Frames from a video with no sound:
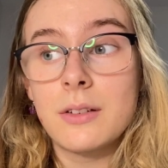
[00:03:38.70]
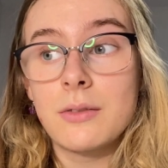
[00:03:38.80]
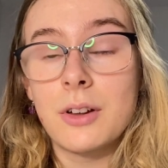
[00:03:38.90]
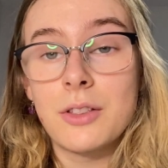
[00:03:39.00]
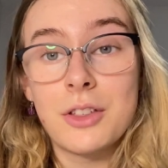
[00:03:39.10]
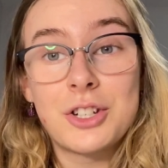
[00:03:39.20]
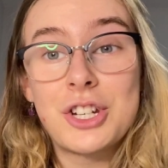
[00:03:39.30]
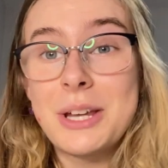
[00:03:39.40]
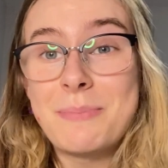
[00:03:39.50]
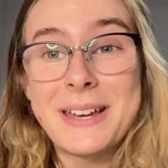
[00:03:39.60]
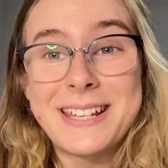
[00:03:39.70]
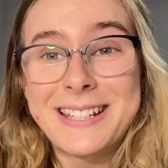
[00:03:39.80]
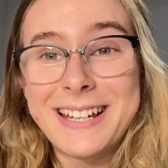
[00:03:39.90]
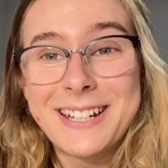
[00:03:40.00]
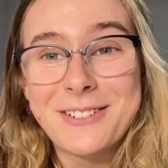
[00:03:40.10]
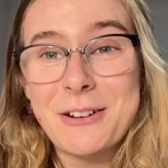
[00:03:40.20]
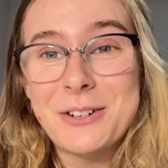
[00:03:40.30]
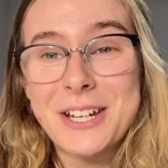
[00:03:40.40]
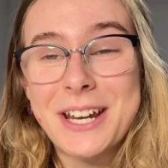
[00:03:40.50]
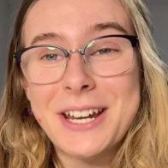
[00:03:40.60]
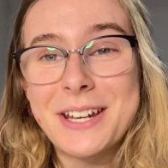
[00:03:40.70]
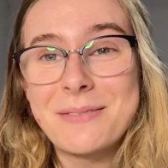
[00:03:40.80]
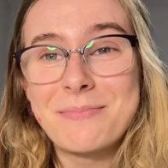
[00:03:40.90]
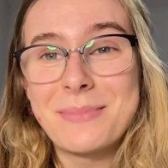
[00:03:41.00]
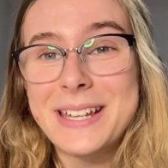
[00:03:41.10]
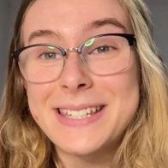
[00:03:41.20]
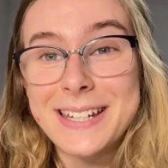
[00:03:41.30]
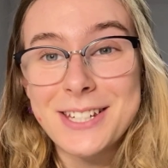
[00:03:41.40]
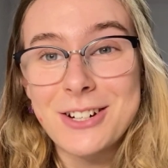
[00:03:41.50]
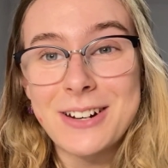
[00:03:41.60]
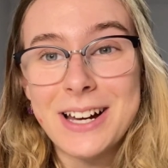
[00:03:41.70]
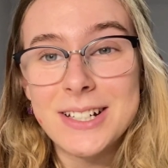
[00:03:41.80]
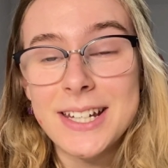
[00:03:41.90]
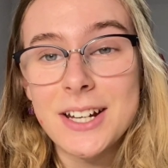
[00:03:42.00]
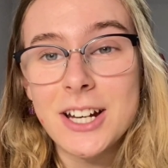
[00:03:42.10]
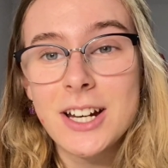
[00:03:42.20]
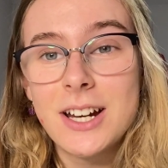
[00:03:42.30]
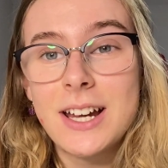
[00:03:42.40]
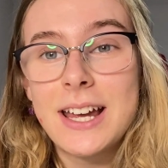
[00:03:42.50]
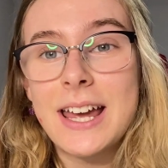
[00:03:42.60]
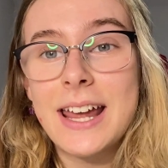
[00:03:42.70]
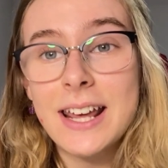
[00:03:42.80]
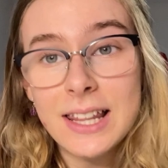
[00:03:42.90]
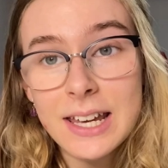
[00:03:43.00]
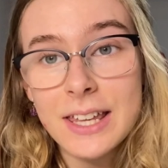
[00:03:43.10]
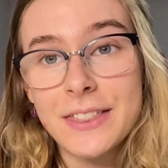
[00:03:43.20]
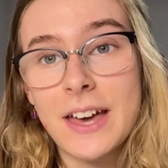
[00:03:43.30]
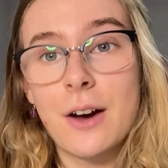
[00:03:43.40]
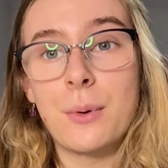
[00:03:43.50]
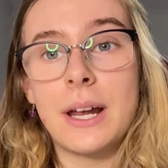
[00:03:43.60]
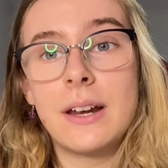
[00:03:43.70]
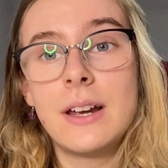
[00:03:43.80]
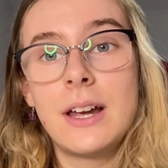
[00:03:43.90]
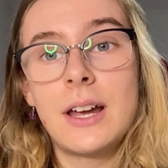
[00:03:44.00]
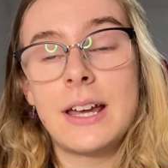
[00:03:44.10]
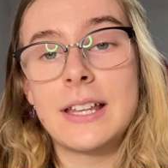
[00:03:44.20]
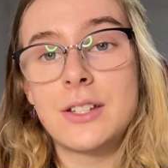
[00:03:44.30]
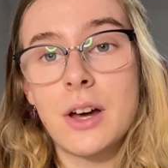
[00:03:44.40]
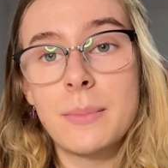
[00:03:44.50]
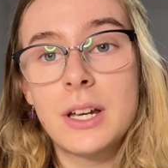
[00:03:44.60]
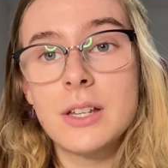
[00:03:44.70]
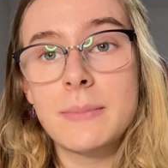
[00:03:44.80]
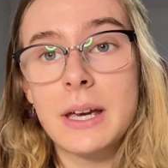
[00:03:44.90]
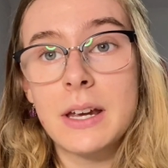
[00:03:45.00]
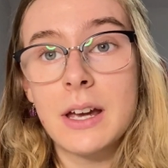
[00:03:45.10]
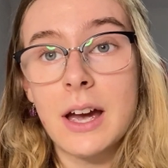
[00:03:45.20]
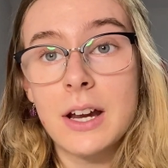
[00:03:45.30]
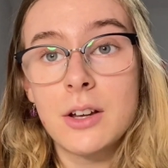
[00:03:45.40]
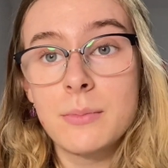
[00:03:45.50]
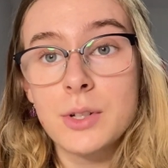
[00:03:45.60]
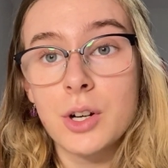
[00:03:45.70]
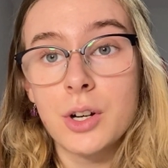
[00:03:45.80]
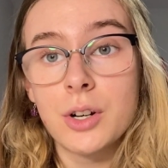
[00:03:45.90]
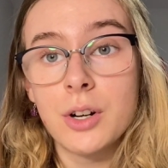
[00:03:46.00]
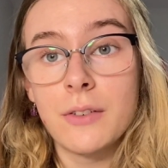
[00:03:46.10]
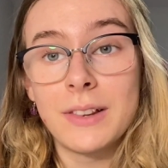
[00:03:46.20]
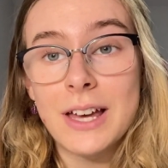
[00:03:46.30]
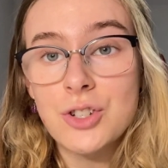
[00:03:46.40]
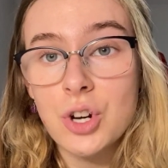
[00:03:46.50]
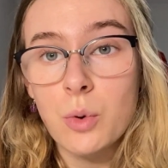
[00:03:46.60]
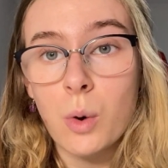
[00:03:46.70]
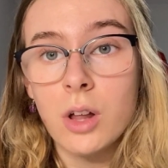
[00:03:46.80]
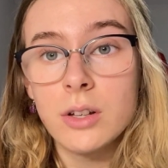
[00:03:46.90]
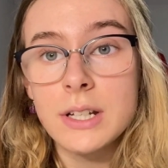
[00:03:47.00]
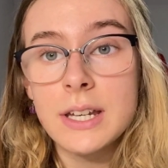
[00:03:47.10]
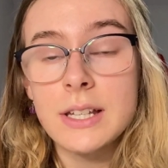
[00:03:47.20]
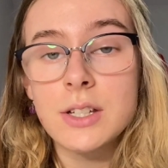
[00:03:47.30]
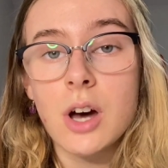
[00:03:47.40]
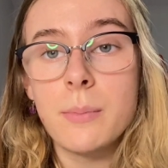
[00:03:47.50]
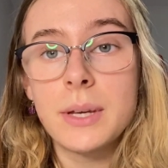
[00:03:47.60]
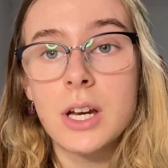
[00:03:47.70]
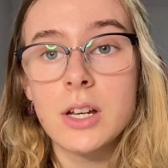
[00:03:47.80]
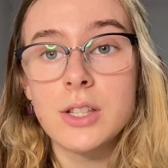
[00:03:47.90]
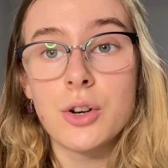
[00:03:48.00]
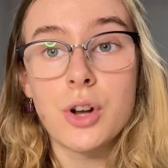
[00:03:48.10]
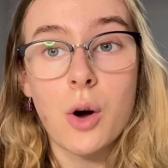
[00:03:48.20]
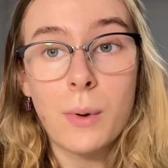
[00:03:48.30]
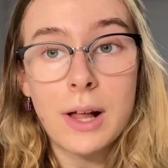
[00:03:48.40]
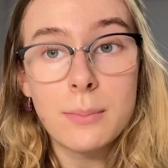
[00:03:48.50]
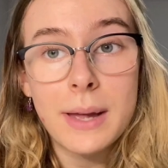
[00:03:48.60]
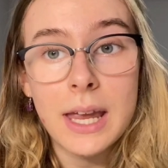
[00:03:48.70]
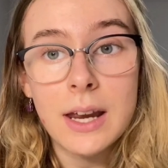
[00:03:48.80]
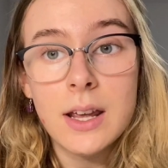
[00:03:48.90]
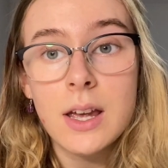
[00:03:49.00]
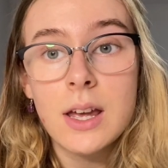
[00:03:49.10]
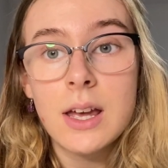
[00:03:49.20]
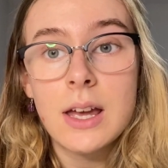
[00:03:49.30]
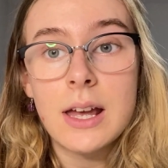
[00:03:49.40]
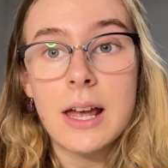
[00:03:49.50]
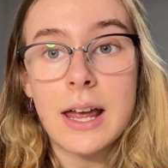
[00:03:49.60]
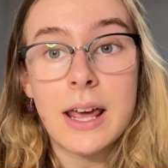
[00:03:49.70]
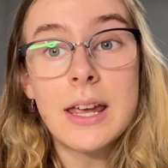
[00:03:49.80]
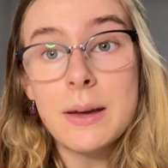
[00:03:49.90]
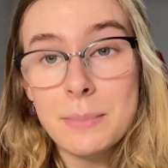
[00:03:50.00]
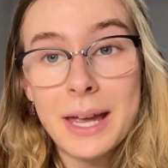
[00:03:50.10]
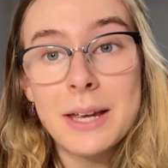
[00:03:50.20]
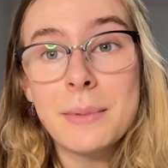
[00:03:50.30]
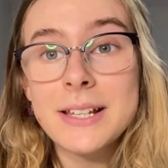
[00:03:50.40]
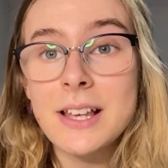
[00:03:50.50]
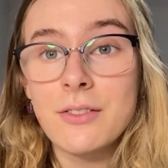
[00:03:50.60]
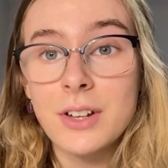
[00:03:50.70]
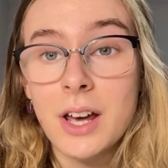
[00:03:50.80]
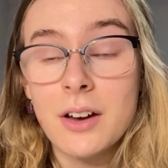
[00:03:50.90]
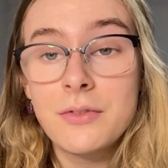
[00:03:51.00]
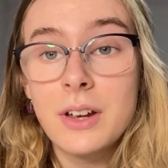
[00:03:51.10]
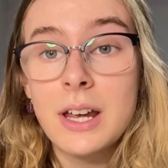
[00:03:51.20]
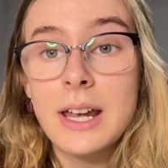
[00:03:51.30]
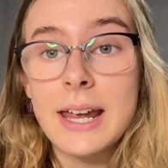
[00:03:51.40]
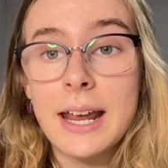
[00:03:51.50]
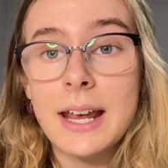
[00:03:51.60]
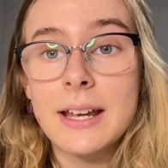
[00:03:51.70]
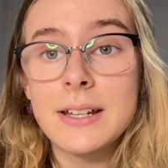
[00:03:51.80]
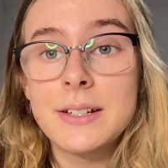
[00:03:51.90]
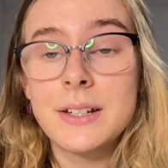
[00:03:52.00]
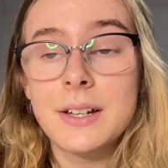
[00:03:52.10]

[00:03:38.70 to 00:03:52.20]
the cheapest like crochet business around here, and I like it that way. It's not because my items are of lesser quality. It's not because they're not well made, and I am paying myself enough, and